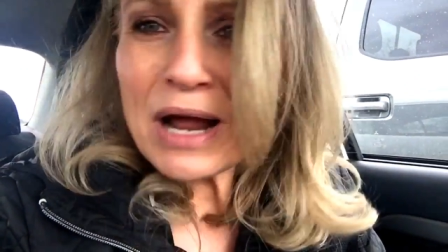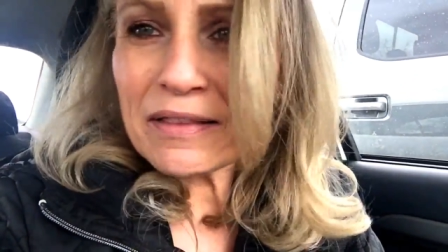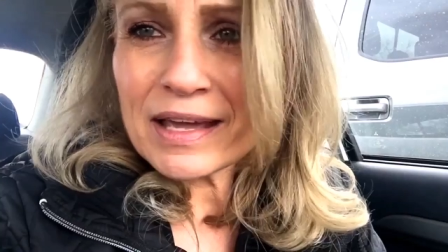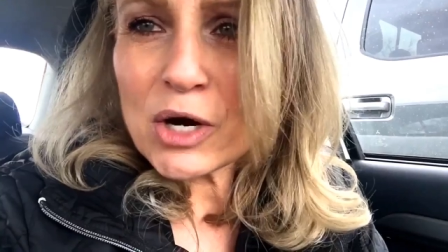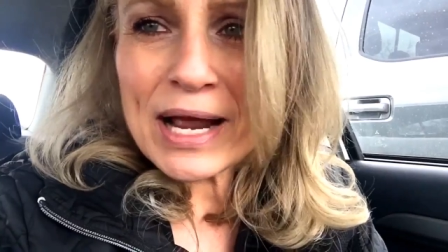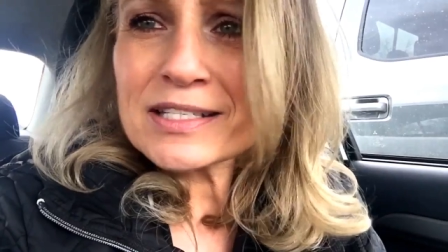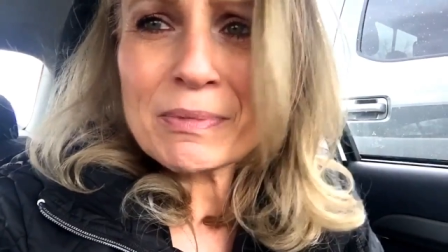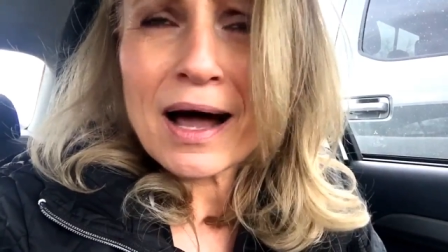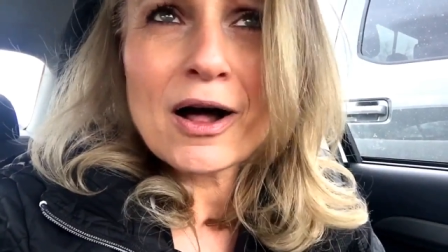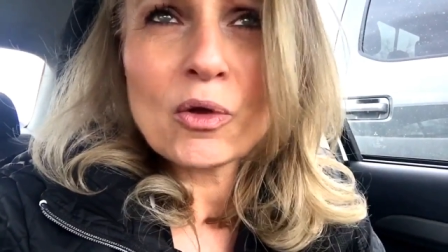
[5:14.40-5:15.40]
right there and
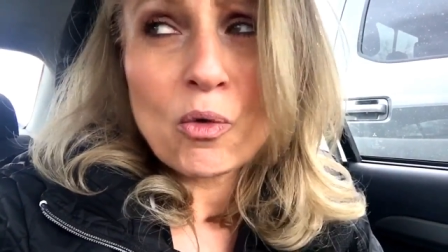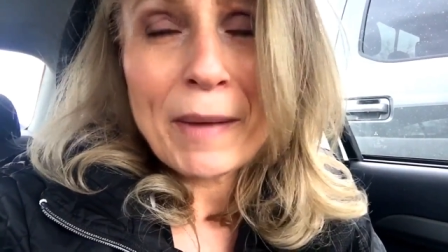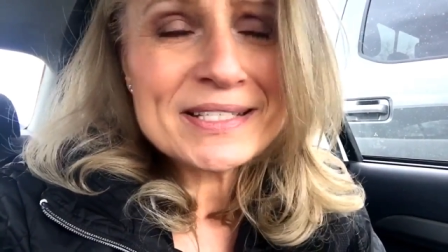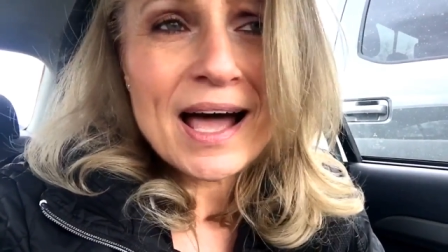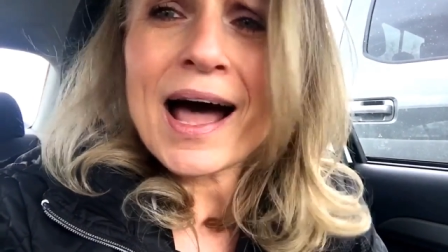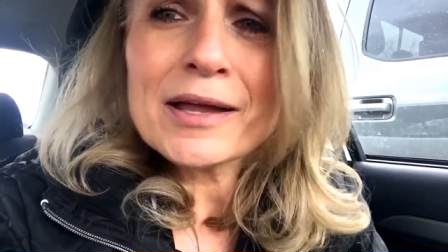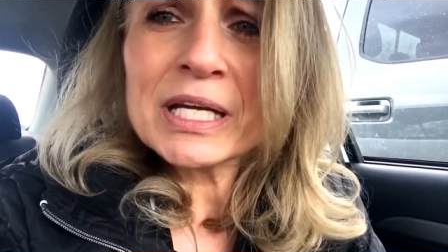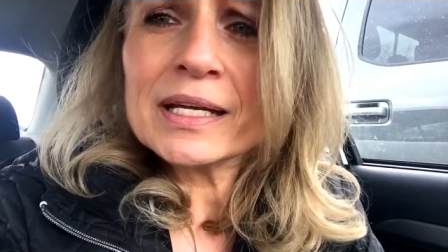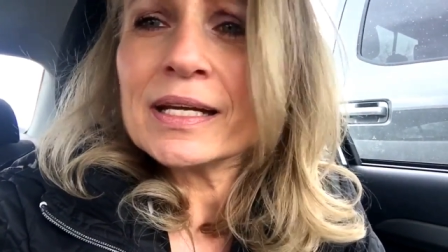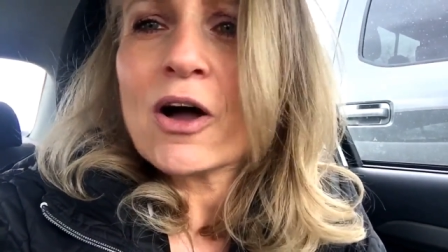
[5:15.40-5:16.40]
smile. All right beside me,
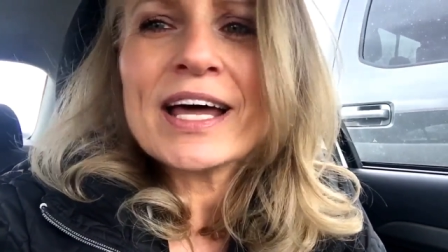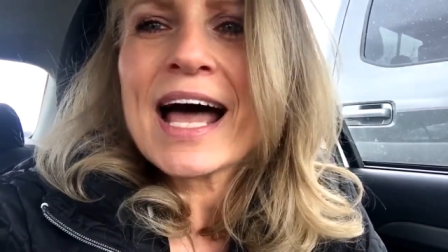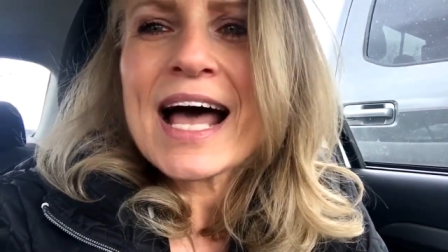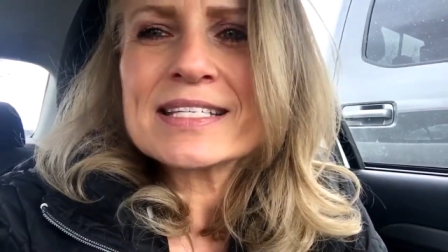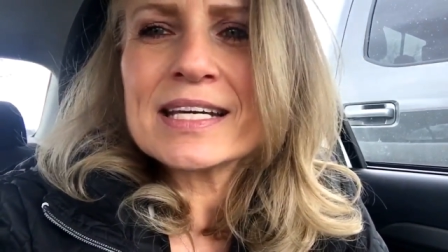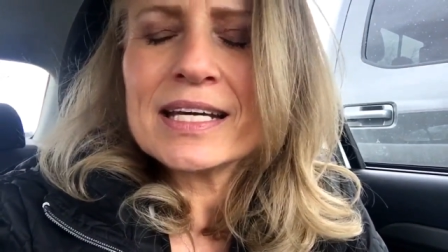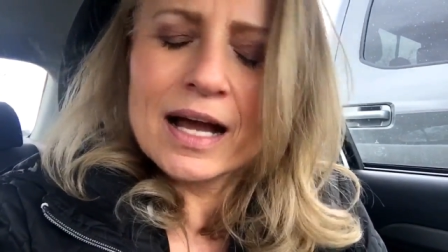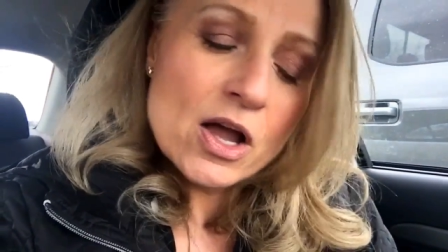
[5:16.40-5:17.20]
all that I see.